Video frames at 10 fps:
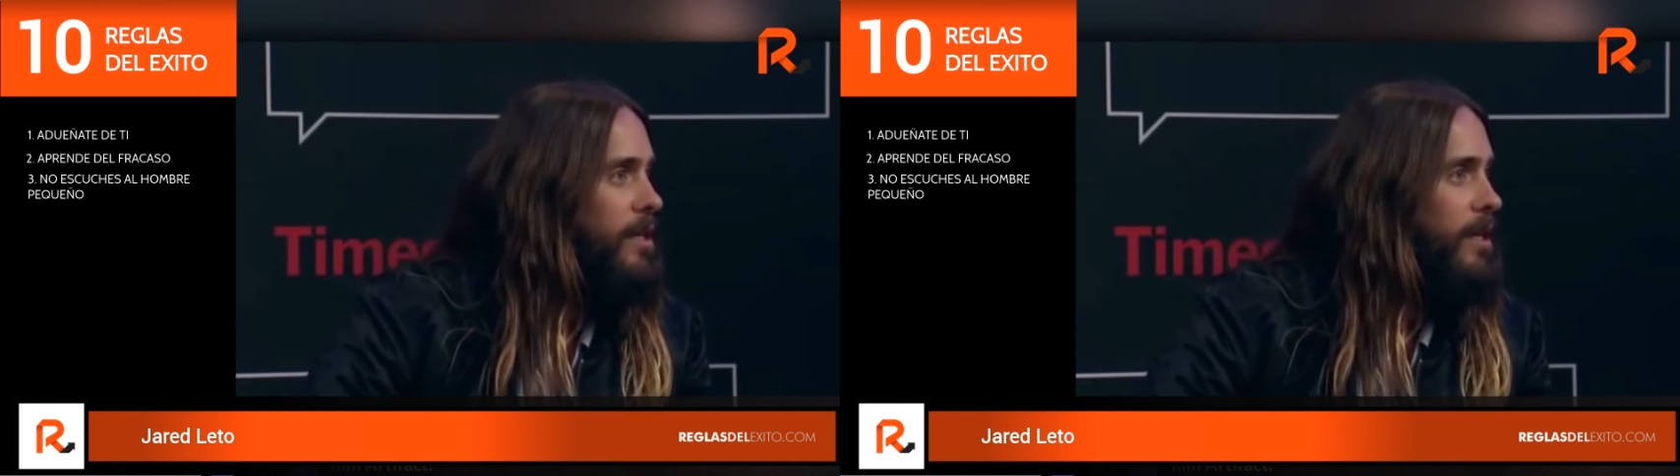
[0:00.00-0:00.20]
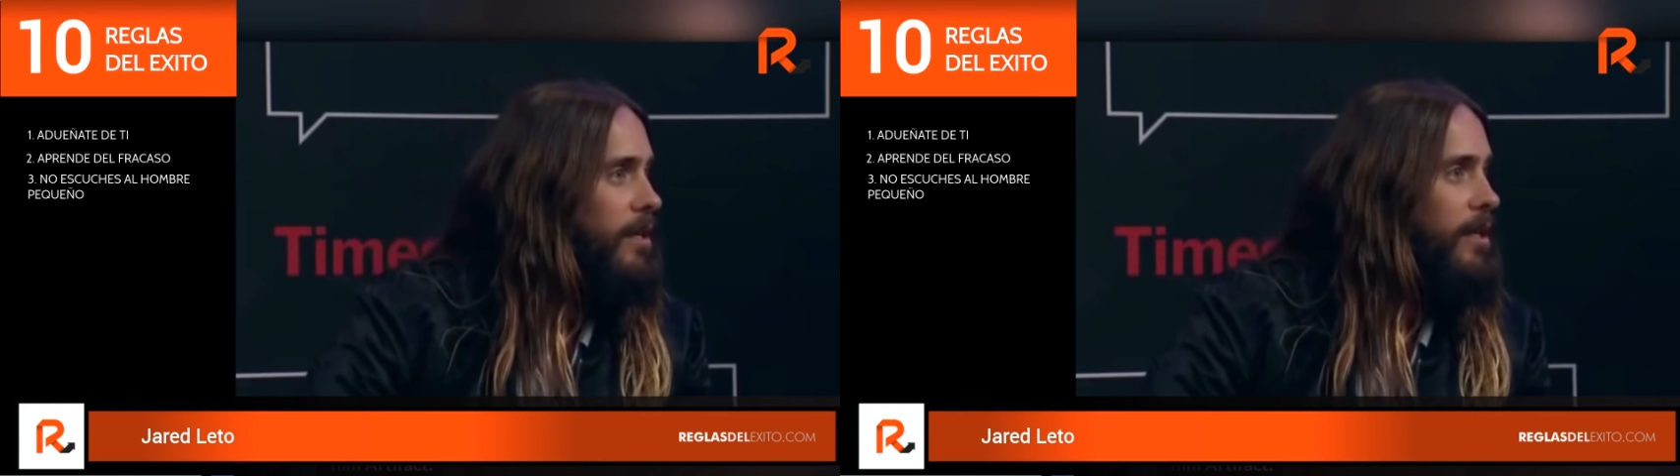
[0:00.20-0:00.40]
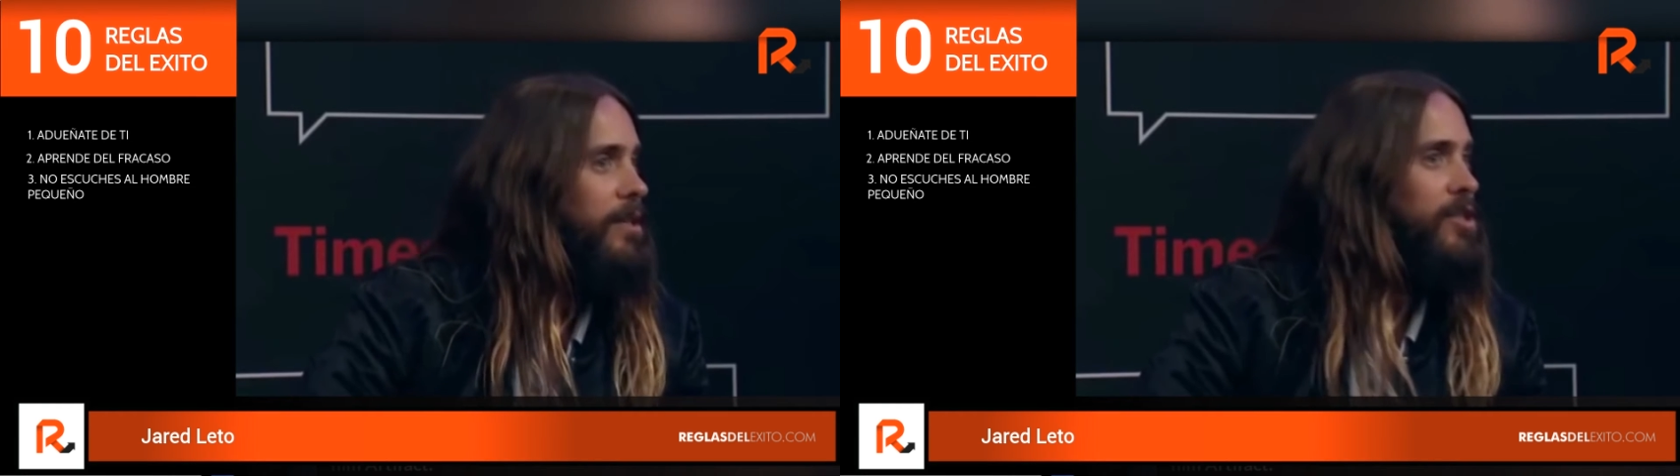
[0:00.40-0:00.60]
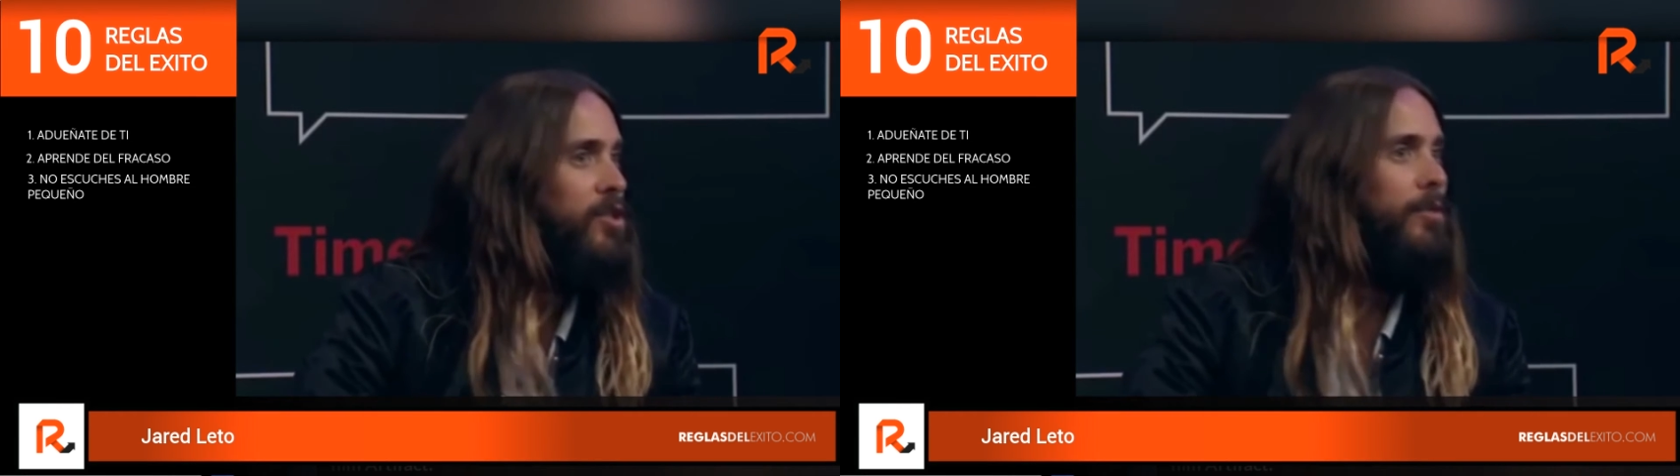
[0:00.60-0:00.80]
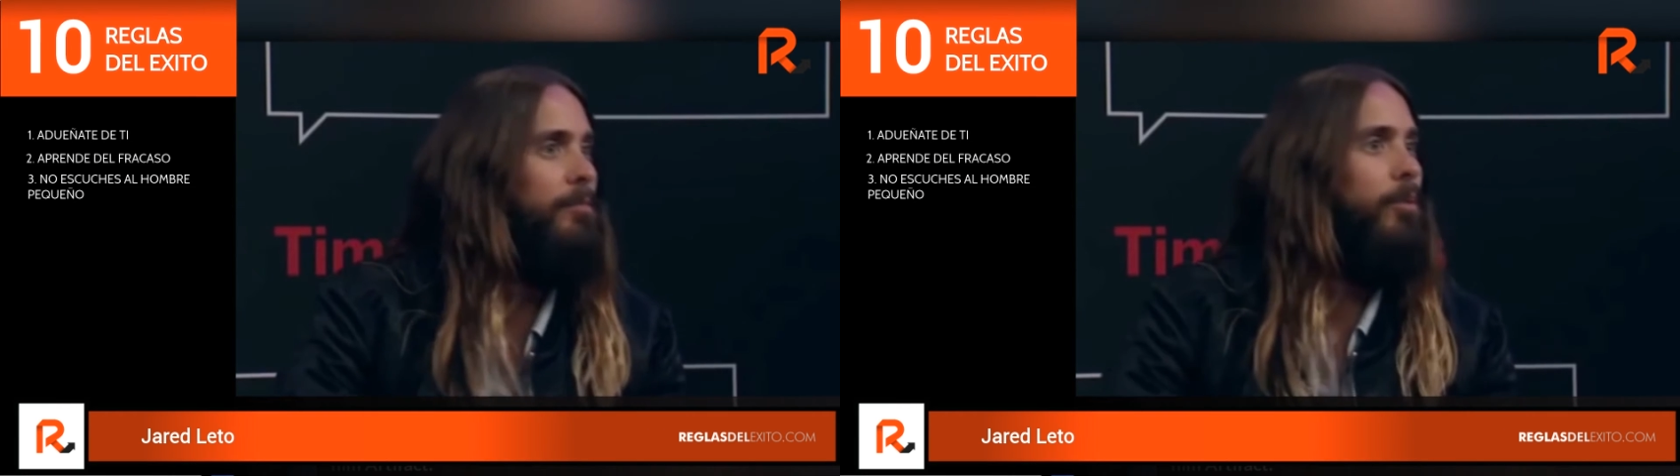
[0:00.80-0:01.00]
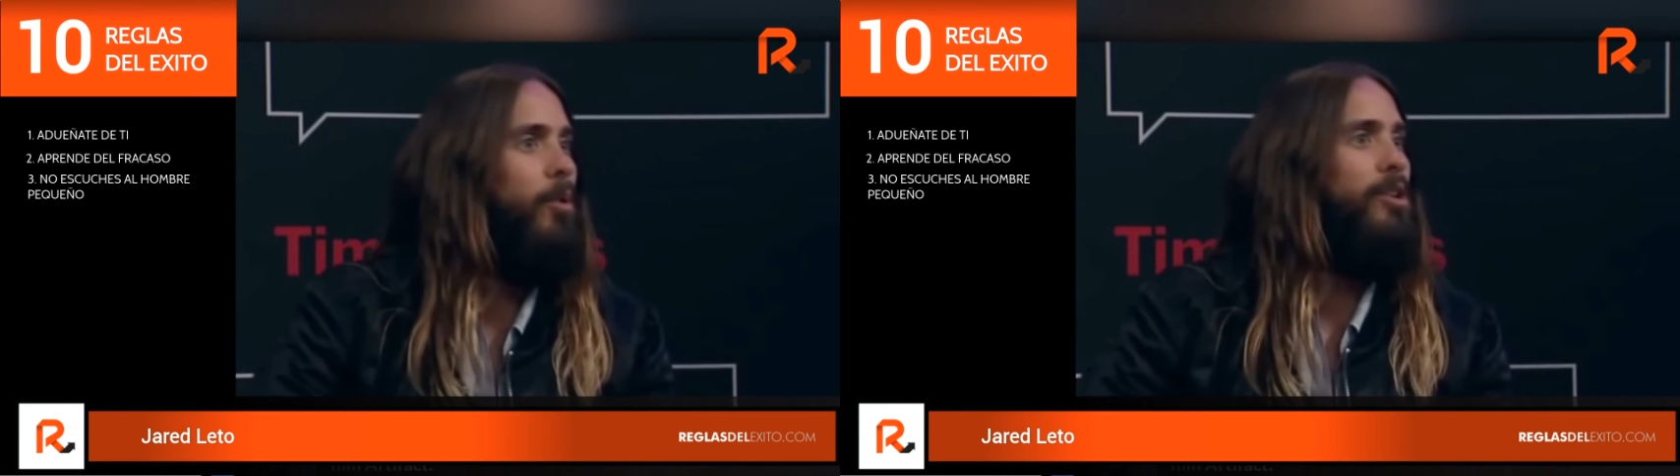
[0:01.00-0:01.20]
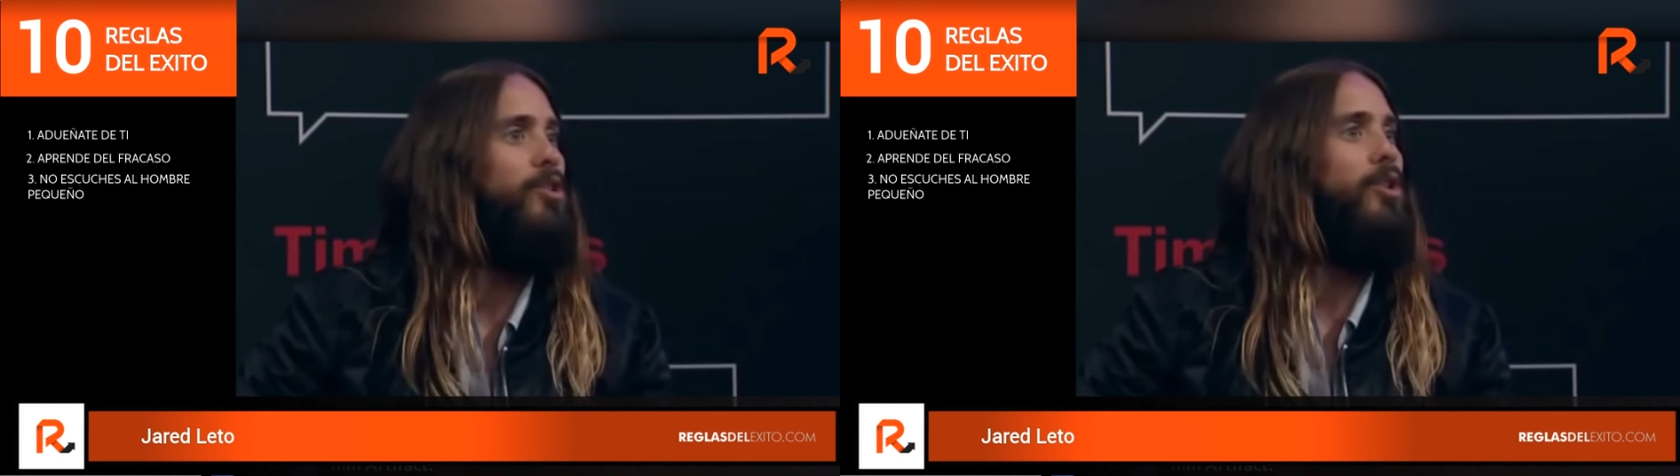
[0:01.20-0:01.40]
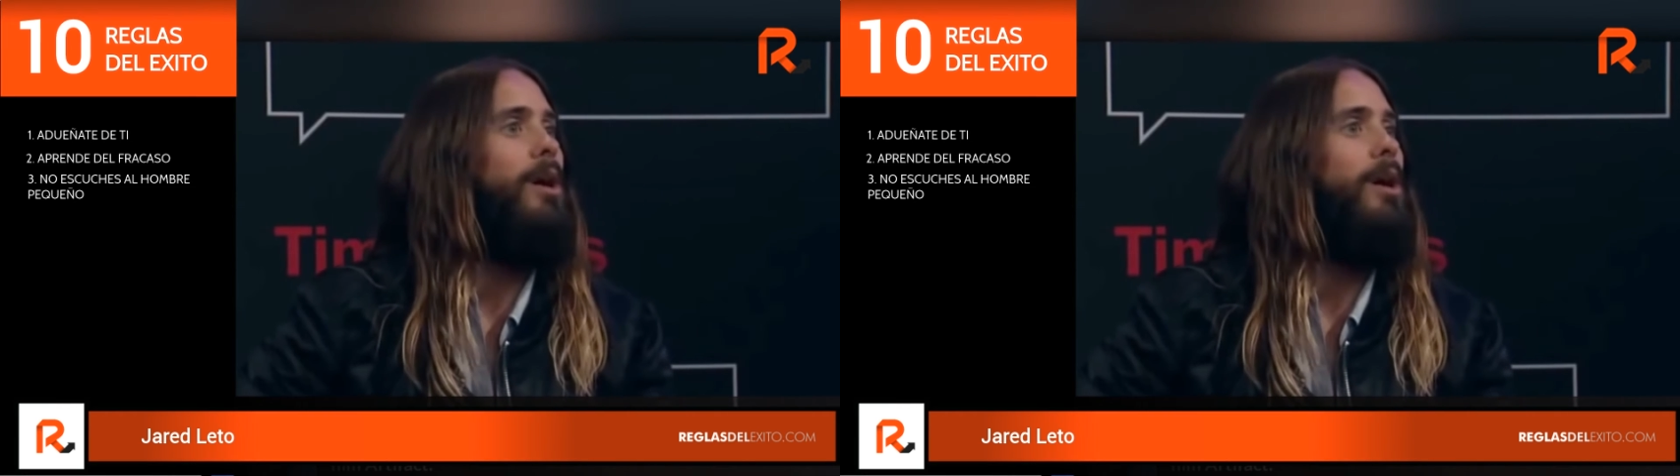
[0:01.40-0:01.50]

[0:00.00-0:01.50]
I think at a certain point you're